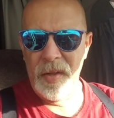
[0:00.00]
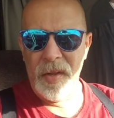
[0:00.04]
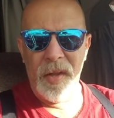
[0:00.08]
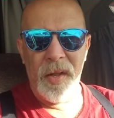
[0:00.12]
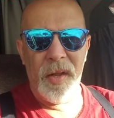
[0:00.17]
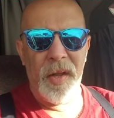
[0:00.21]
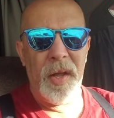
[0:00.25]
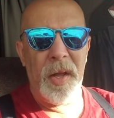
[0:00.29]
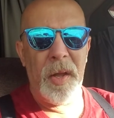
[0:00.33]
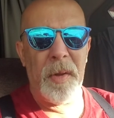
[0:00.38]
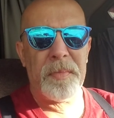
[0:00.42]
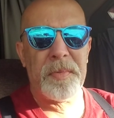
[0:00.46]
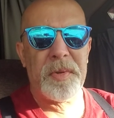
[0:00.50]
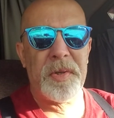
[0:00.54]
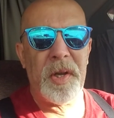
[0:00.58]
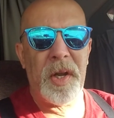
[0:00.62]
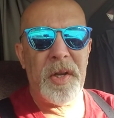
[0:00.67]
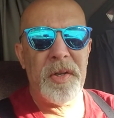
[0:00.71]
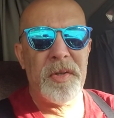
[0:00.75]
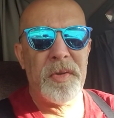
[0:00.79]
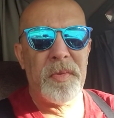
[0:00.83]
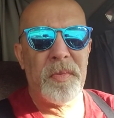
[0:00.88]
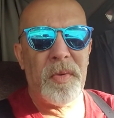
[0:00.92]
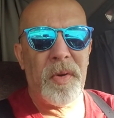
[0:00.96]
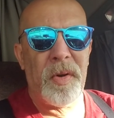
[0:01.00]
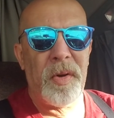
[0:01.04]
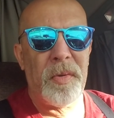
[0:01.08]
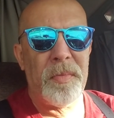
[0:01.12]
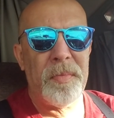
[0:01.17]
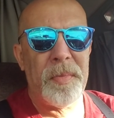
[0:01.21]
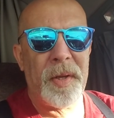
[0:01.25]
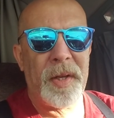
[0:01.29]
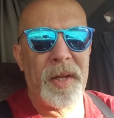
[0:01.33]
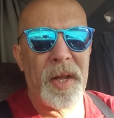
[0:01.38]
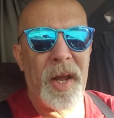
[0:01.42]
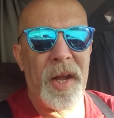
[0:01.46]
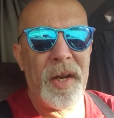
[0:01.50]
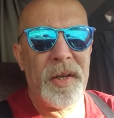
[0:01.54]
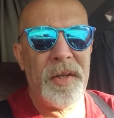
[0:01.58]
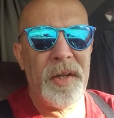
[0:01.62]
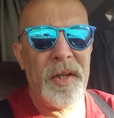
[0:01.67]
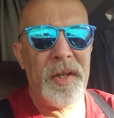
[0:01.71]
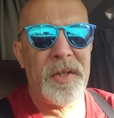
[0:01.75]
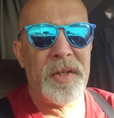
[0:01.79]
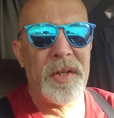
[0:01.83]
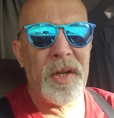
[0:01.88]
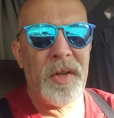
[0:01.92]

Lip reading: Help change the world. Be kind to each